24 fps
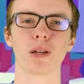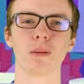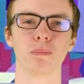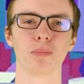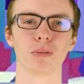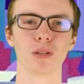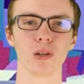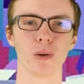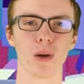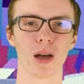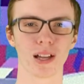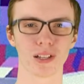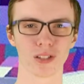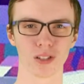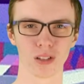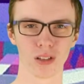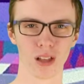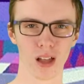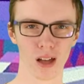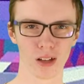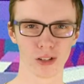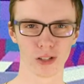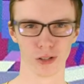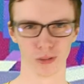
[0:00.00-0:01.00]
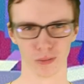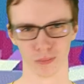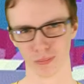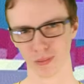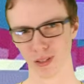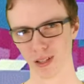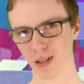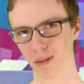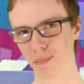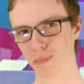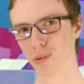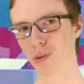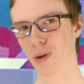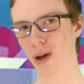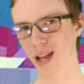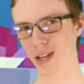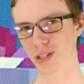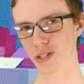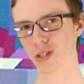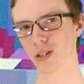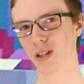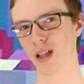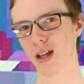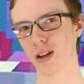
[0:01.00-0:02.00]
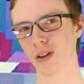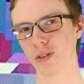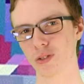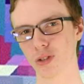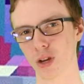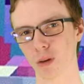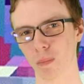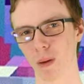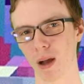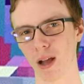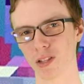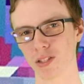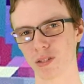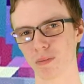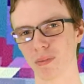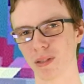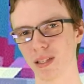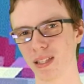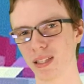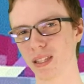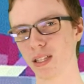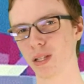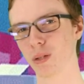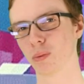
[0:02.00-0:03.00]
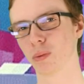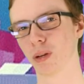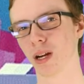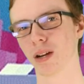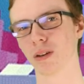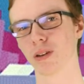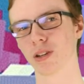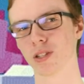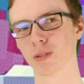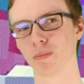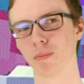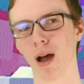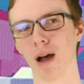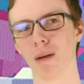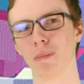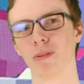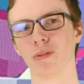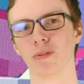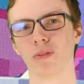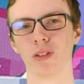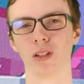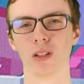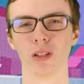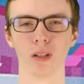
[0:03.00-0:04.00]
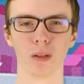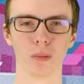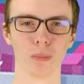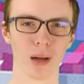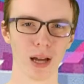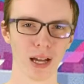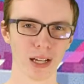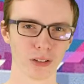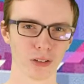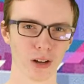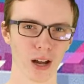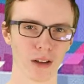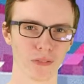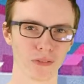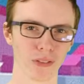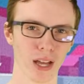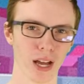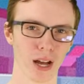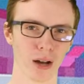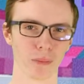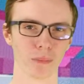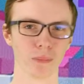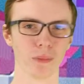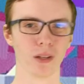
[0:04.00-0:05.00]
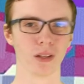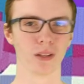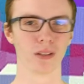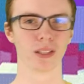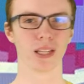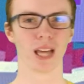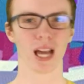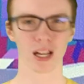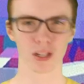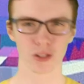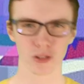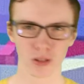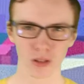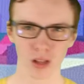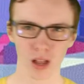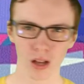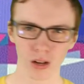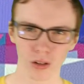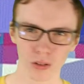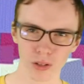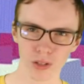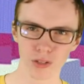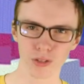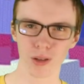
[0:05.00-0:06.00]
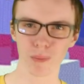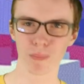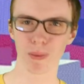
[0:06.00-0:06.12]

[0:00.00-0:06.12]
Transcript: Blue Axolotl. Blue axolotls are possibly the rarest mob in vanilla Minecraft now. The axolotl is a